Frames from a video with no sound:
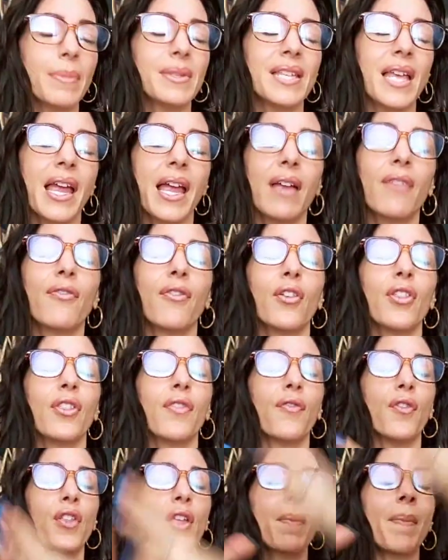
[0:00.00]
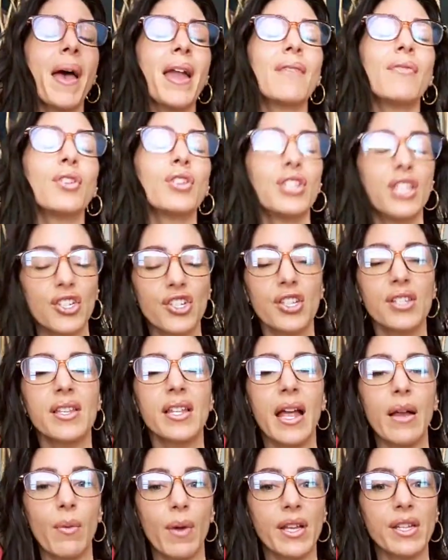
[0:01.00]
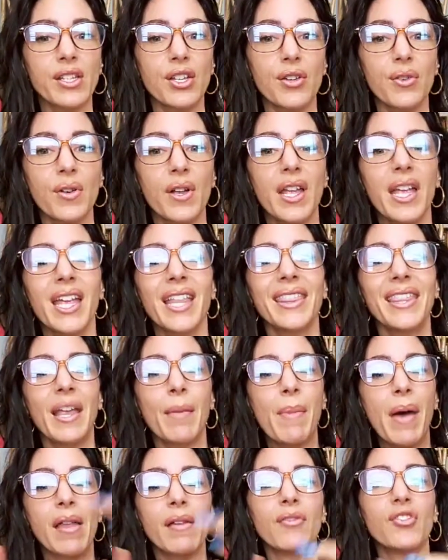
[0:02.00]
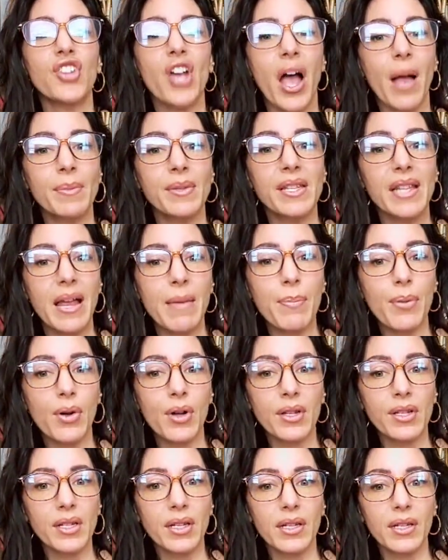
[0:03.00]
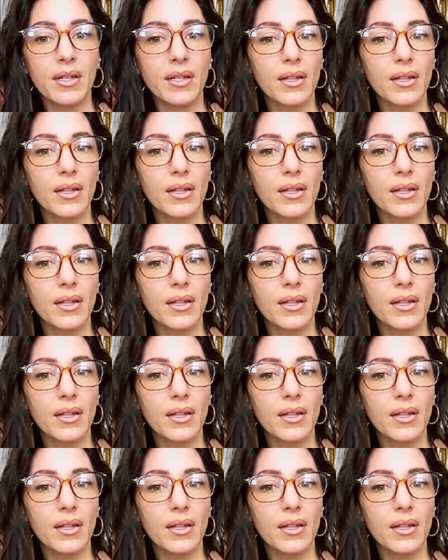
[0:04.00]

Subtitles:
saying for the amount of auditions that I went to, the amount of jobs that I booked,